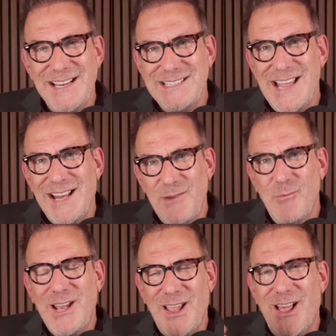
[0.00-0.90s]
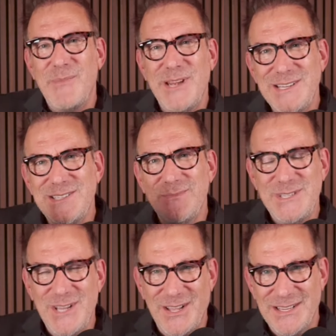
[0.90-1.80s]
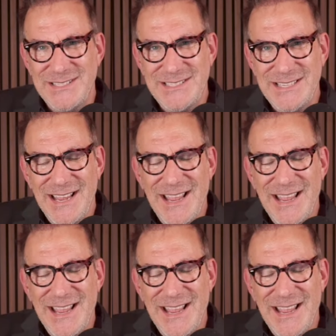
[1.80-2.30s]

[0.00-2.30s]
exactly what communism does